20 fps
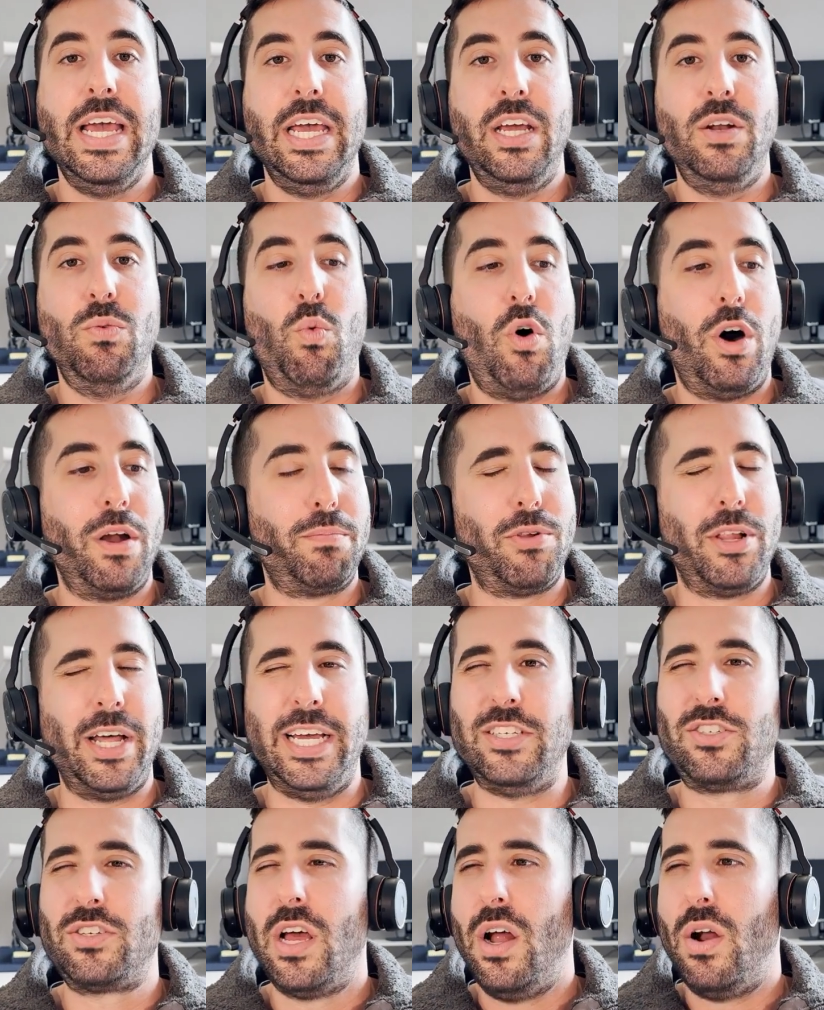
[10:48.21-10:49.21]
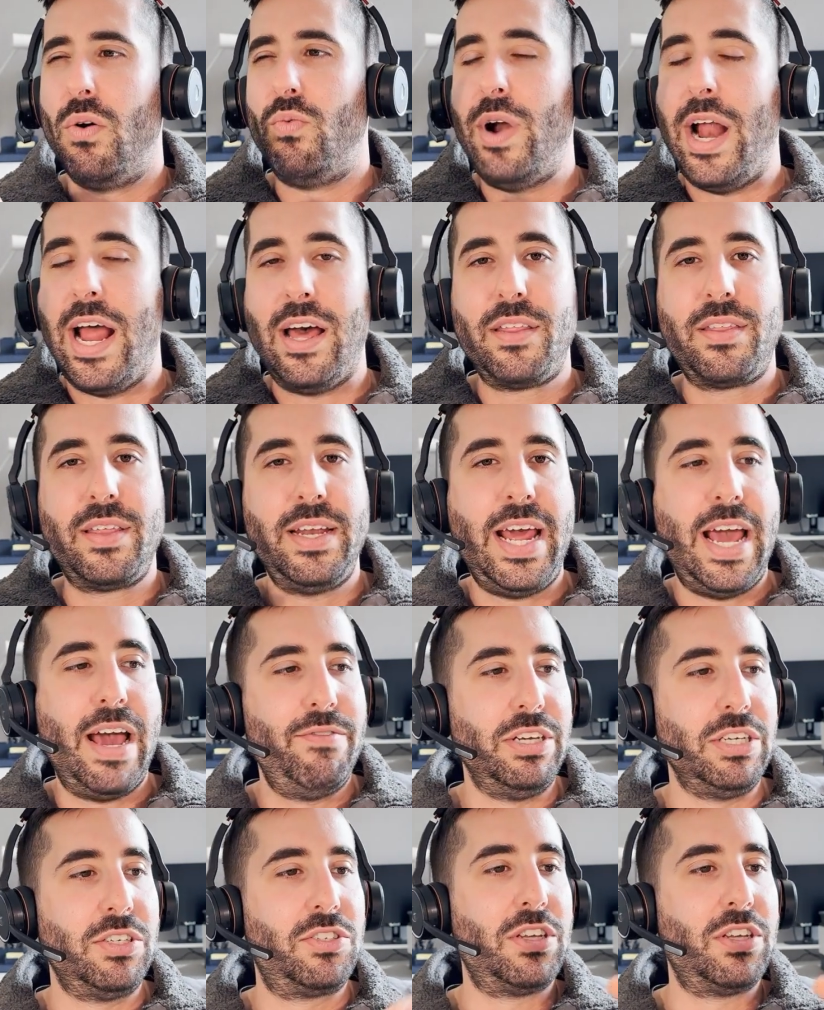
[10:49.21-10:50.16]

in one place rather than having